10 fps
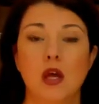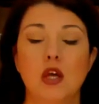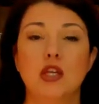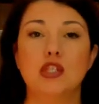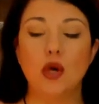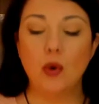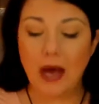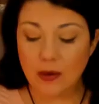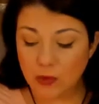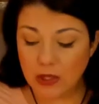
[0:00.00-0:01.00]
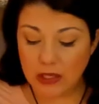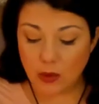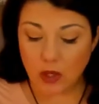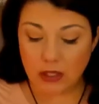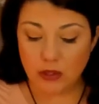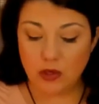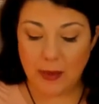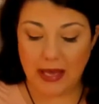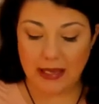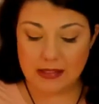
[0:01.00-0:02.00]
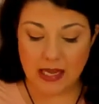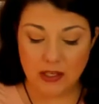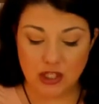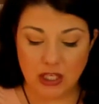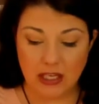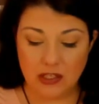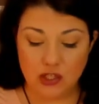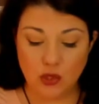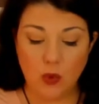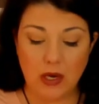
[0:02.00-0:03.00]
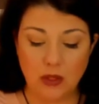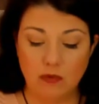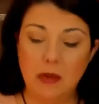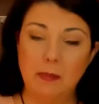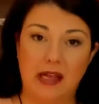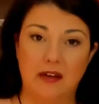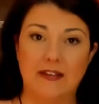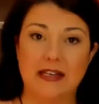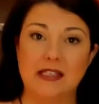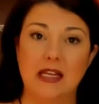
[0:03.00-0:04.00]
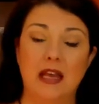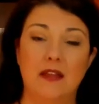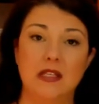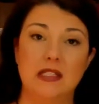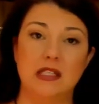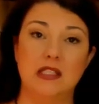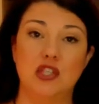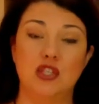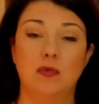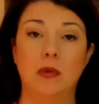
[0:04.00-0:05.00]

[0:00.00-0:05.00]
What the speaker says: So I really want you to pay attention to what you've been manifesting and the seeds that you've been